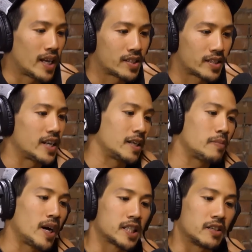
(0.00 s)
exciting and
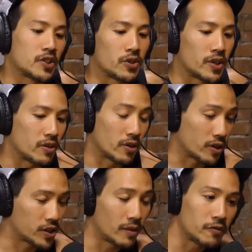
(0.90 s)
positive. So there
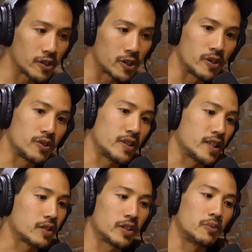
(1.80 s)
are some folks who are doing
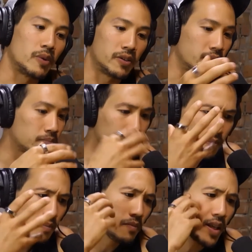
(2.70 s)
this really well
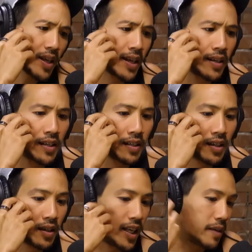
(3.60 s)
in
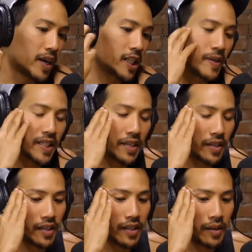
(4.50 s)
like my space. I
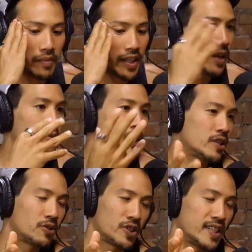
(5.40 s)
think The Game
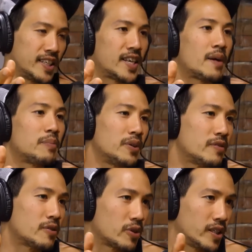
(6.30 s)
Changers is an example
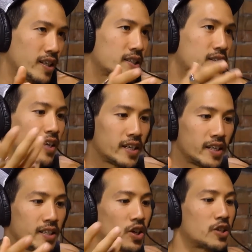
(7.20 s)
of a really
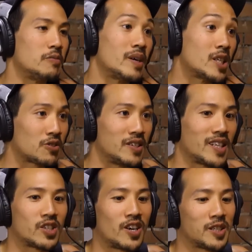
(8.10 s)
exciting documentary
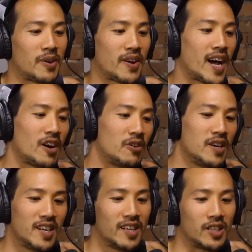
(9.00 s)
that talks about how
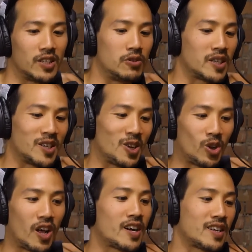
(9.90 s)
you can
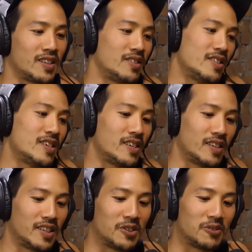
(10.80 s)
unlock
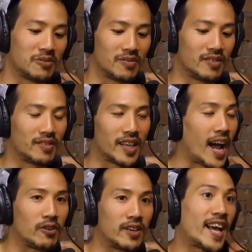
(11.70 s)
the, you know, like
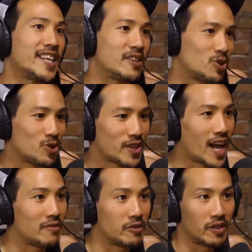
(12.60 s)
how gladiators used to
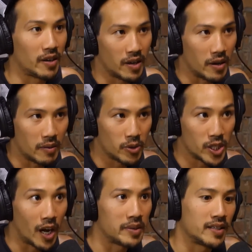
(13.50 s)
have a
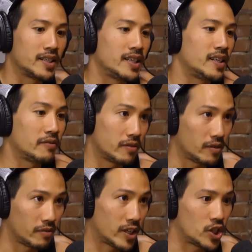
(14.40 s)
predominantly
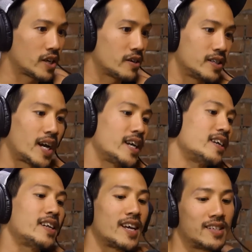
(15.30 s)
vegetarian
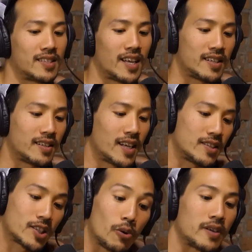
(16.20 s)
diet and, mm-hmm.
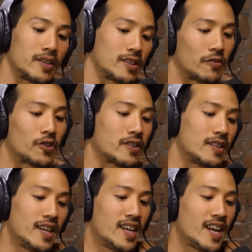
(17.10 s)
and so on and so forth.
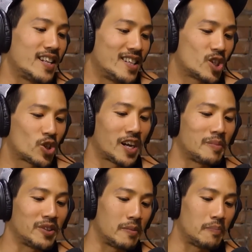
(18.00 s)
And they just talk
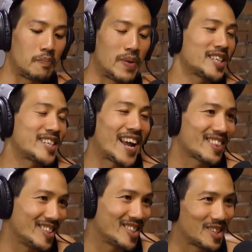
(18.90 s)
about the best
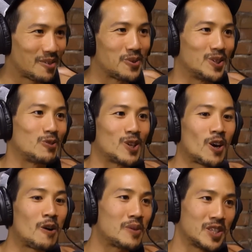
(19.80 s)
athletes in the world who are
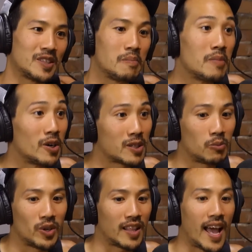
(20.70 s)
accomplishing the
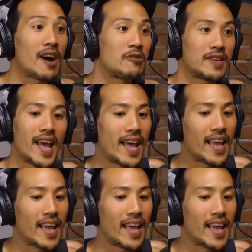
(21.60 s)
most without